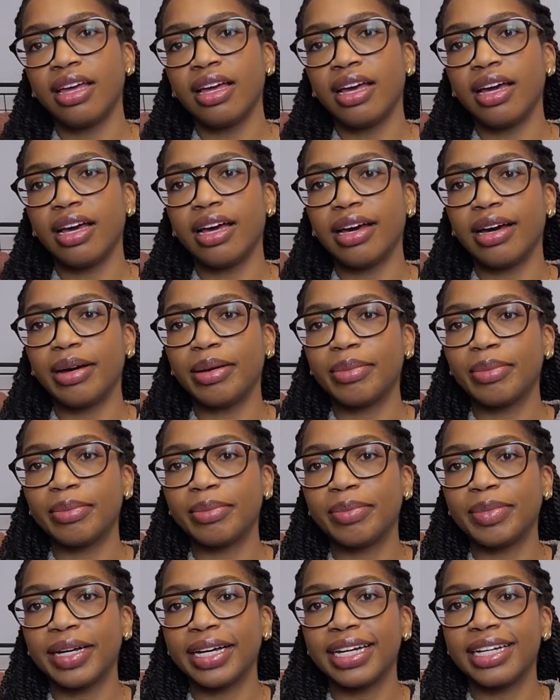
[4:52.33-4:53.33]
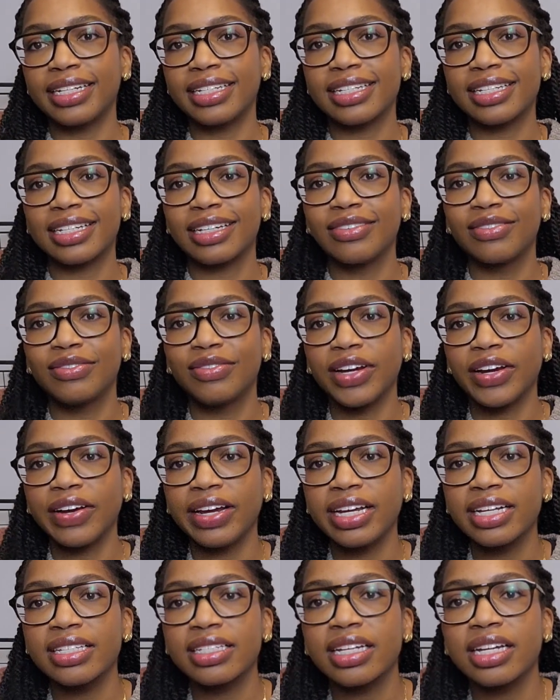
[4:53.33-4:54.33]
But very
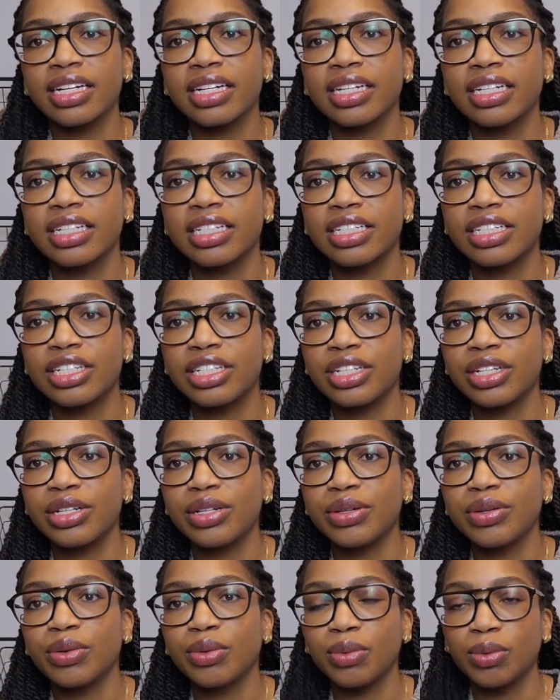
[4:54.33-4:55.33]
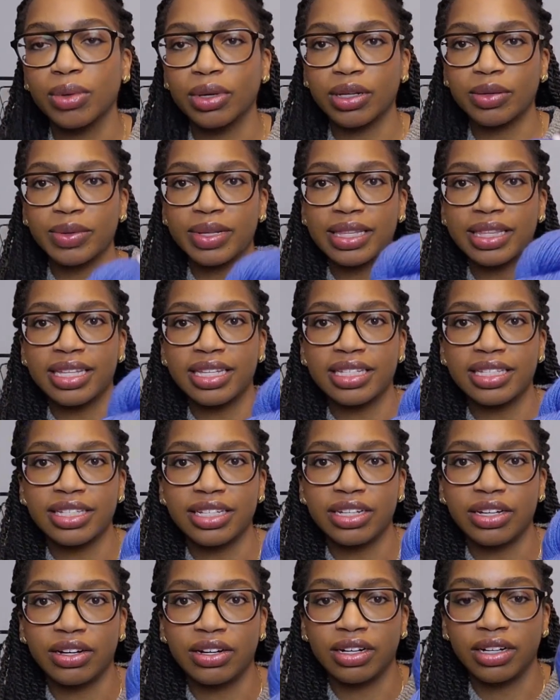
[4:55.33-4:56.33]
excited to work with this
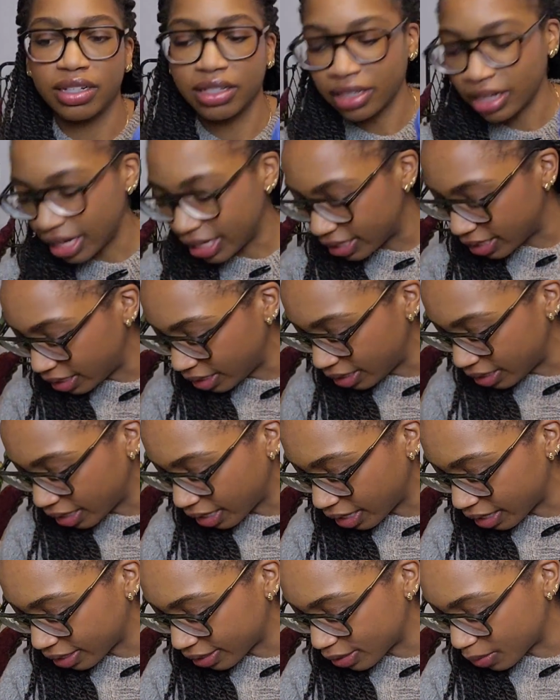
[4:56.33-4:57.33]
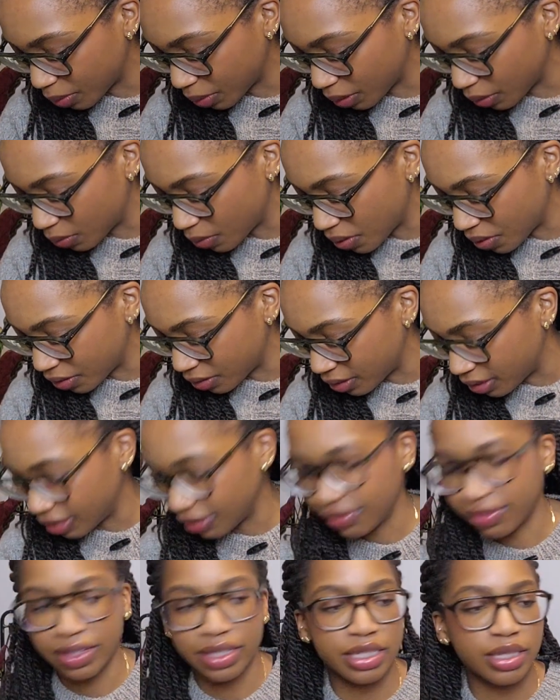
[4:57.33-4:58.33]
yarn. I did get a sweater quantity of
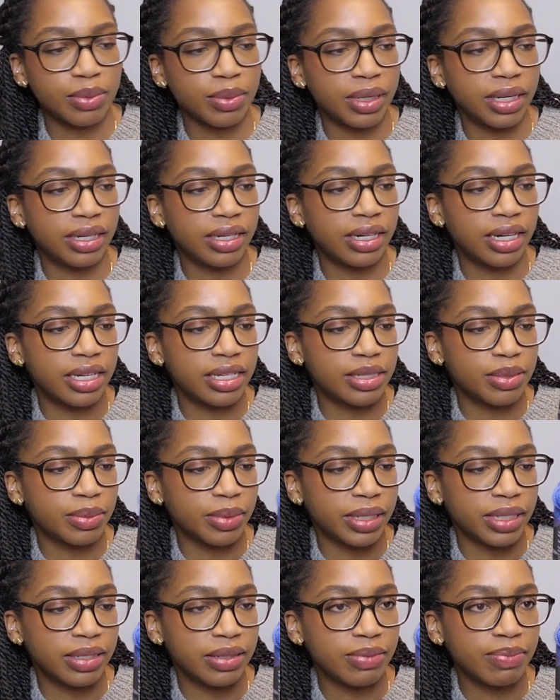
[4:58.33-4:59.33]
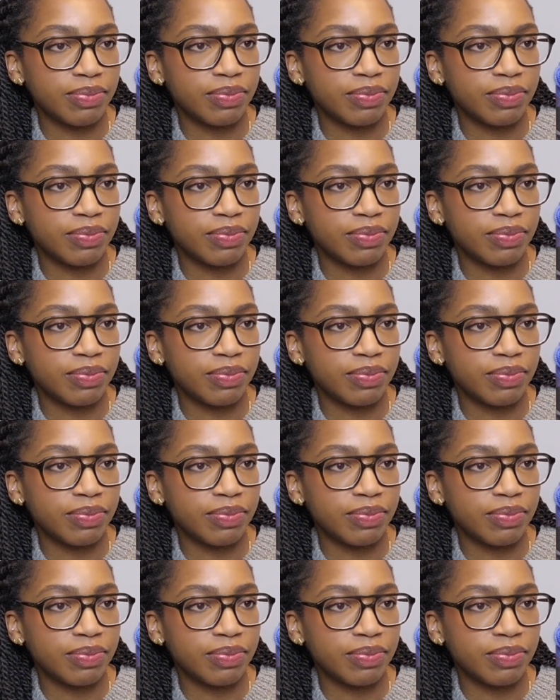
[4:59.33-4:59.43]
this one as well.